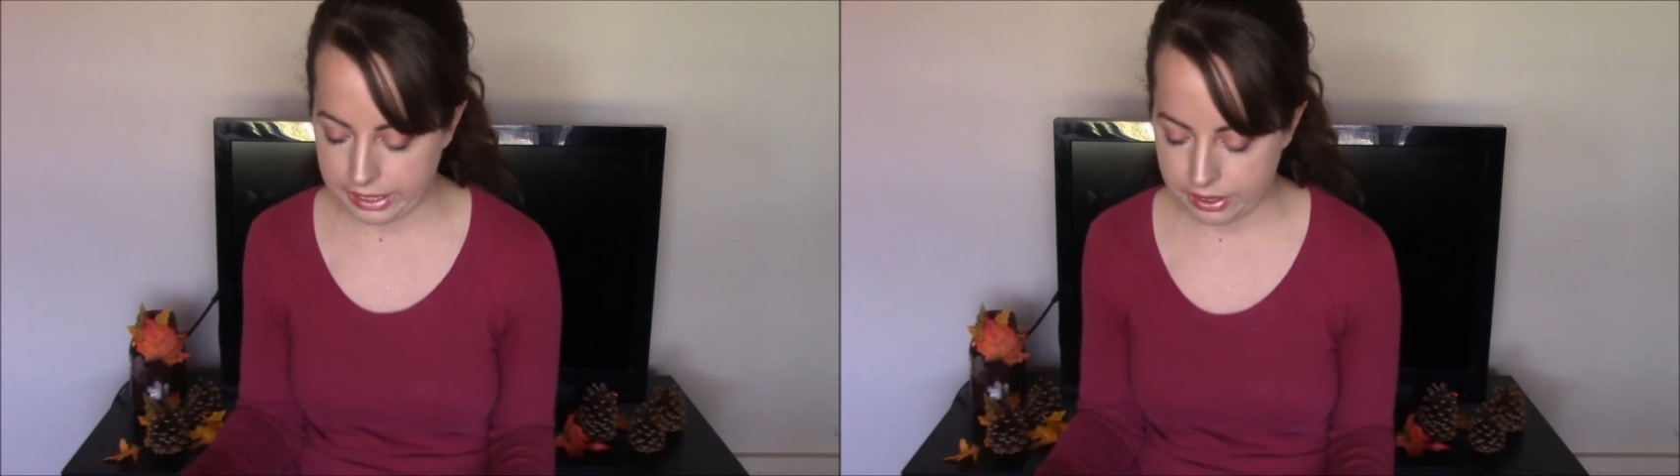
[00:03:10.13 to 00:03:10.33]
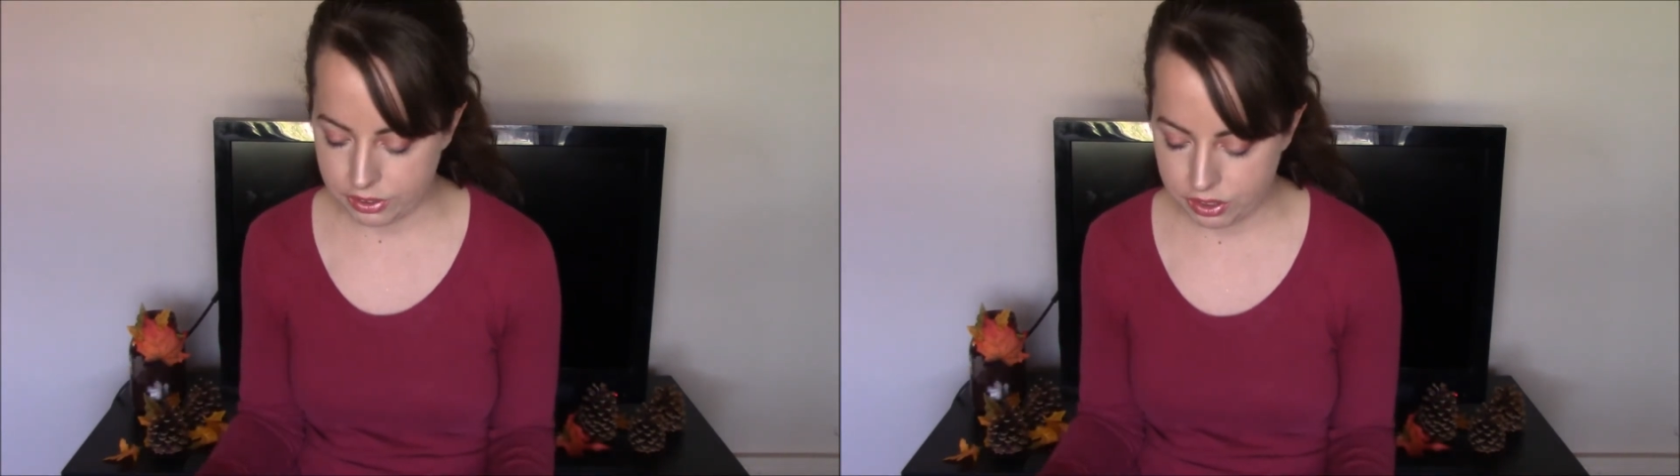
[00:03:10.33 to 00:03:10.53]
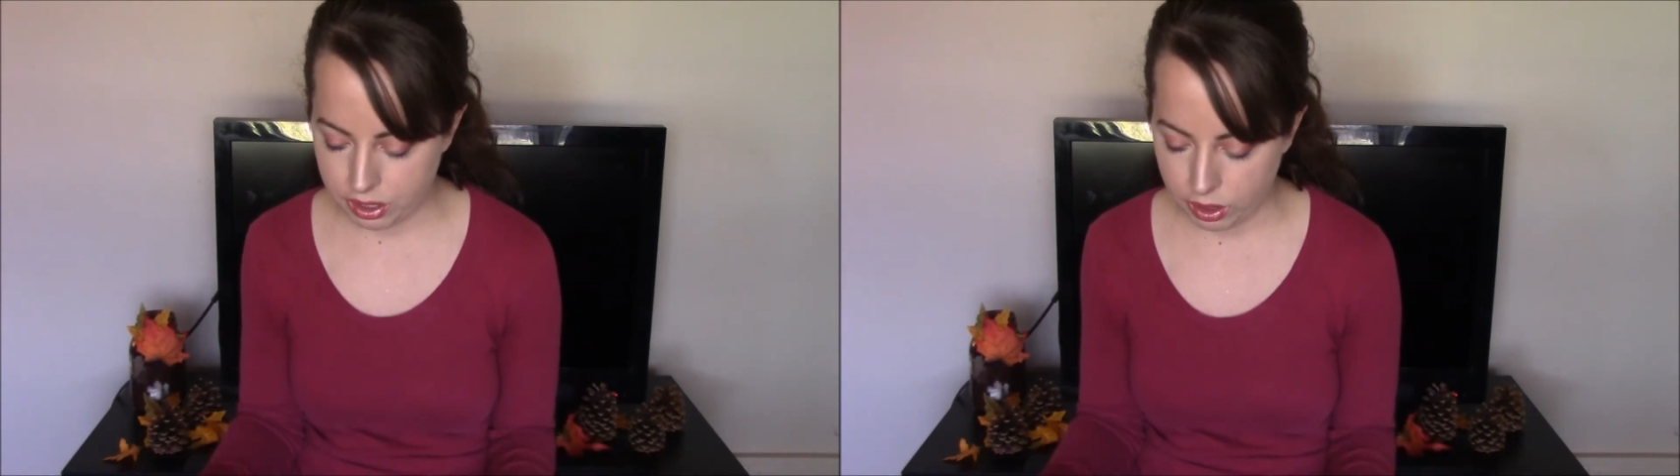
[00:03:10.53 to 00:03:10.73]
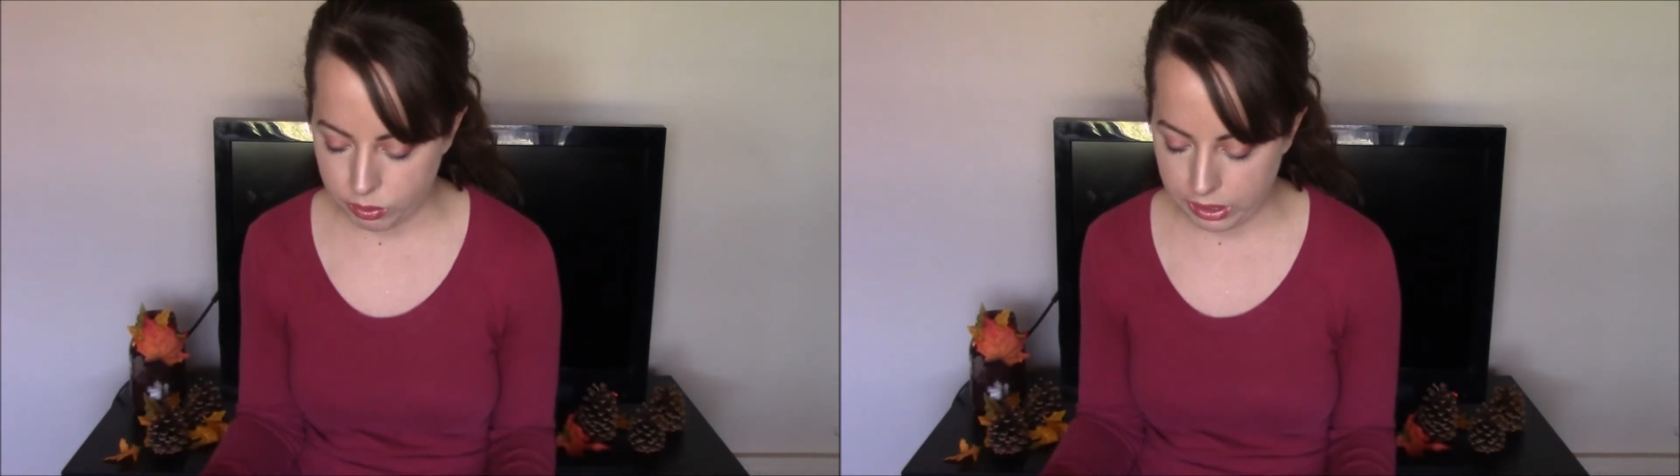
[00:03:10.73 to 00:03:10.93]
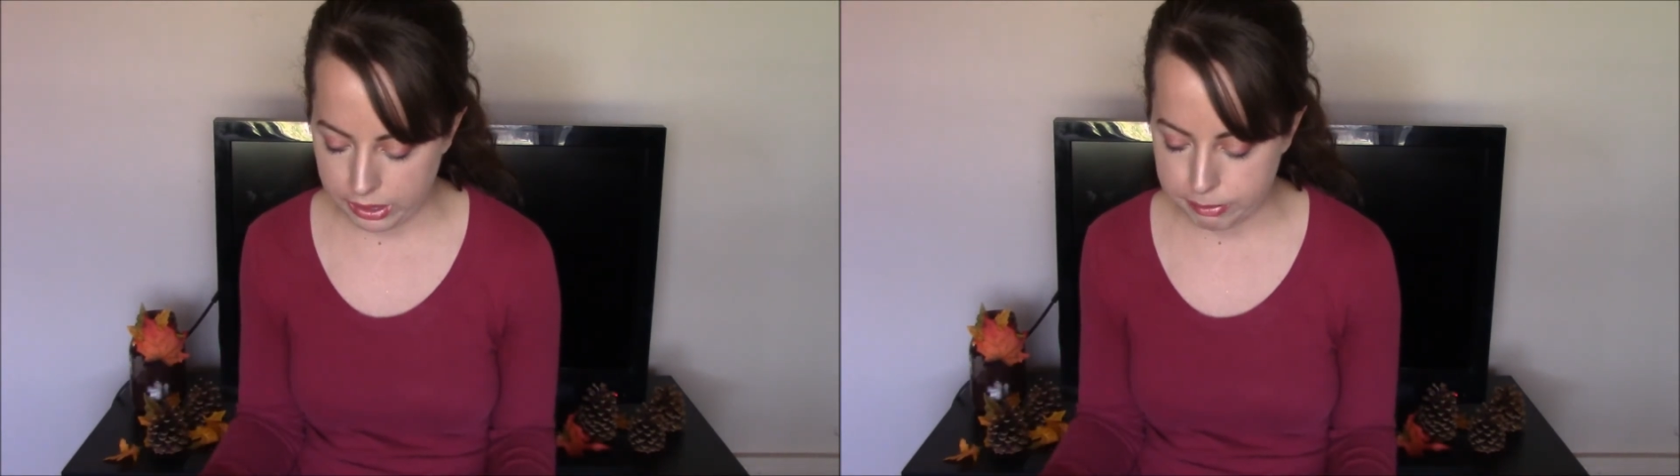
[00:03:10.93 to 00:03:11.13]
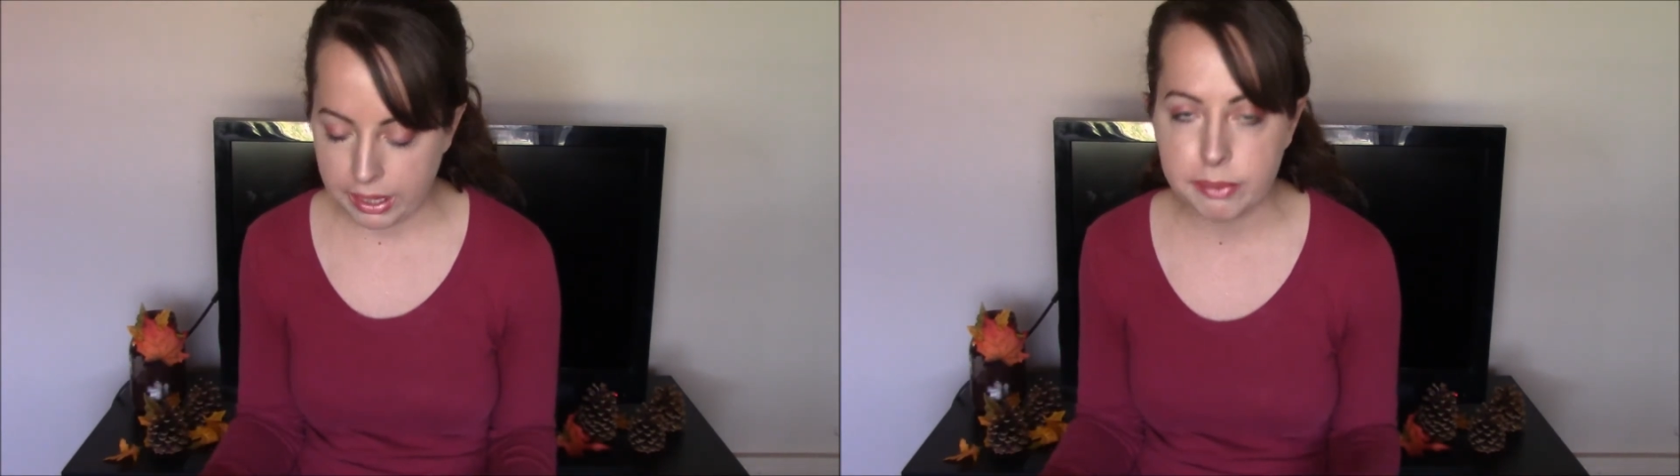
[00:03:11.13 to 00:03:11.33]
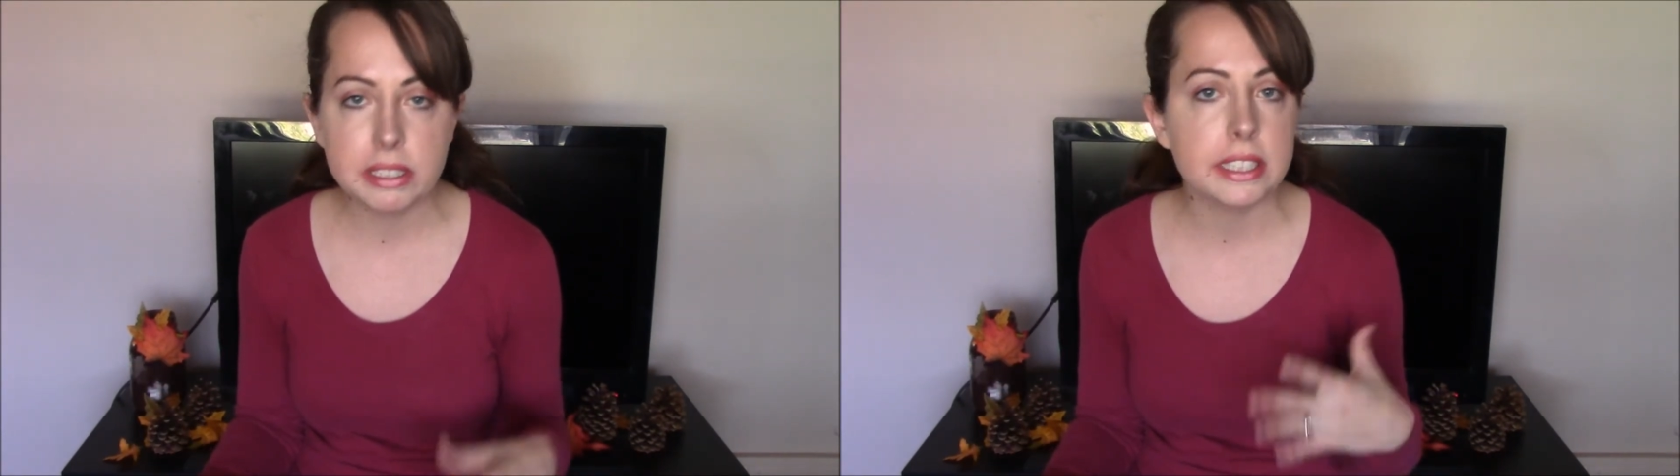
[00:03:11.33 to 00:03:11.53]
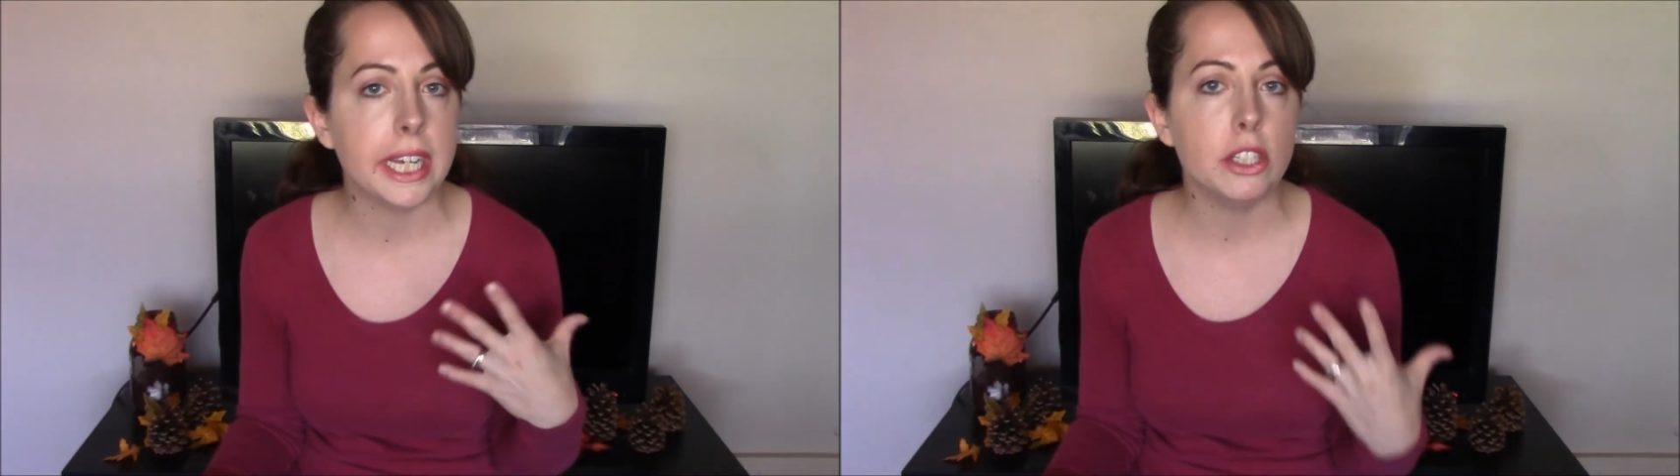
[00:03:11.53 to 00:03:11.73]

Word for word: And so um, I would say